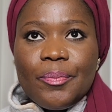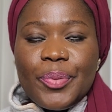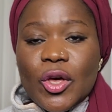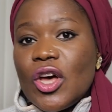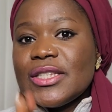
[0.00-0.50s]

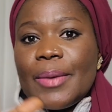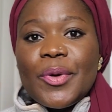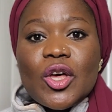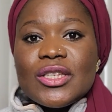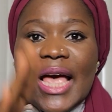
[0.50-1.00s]

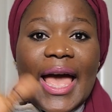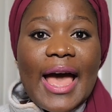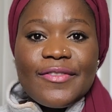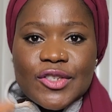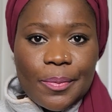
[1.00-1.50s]
because I
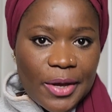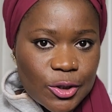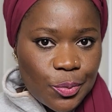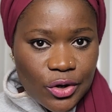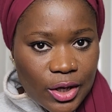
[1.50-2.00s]
have some
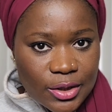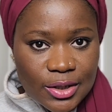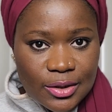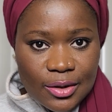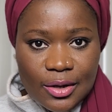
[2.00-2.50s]

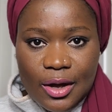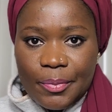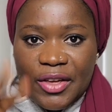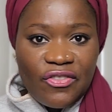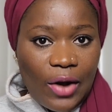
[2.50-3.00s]
experience
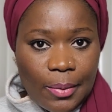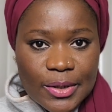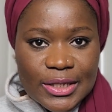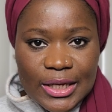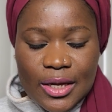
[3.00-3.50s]
in
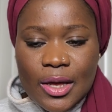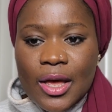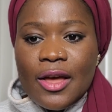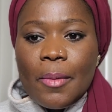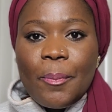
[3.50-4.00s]
pharmacy,
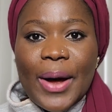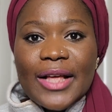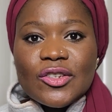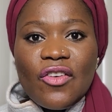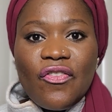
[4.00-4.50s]

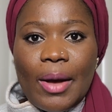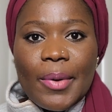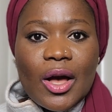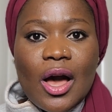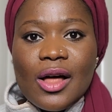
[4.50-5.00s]

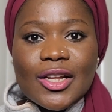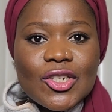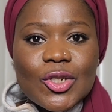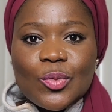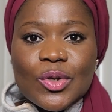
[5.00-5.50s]

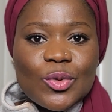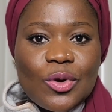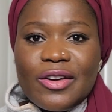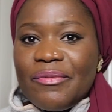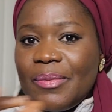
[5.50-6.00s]
pathopharmacology was
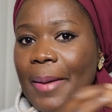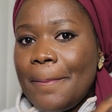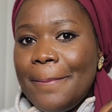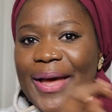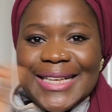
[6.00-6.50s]
one of my
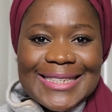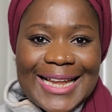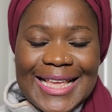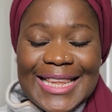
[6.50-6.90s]
best class.